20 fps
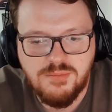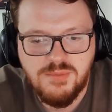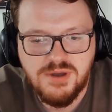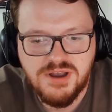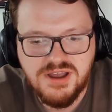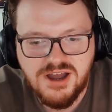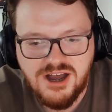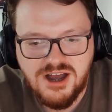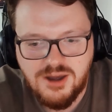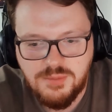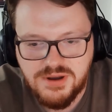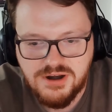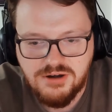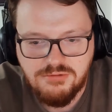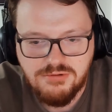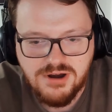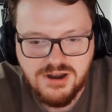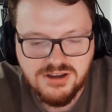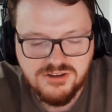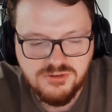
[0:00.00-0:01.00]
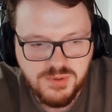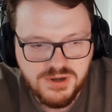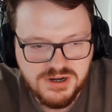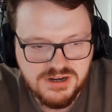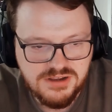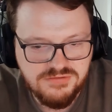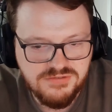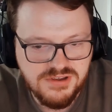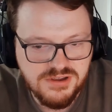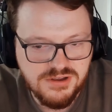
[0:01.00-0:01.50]
a carp in a rice
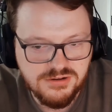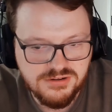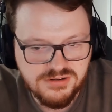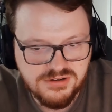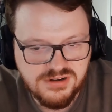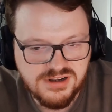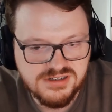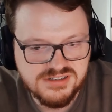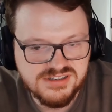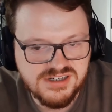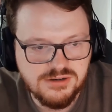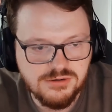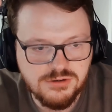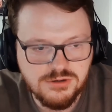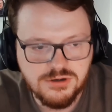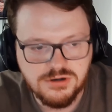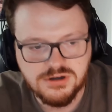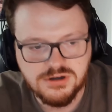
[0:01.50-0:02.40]
paddy field, and that's how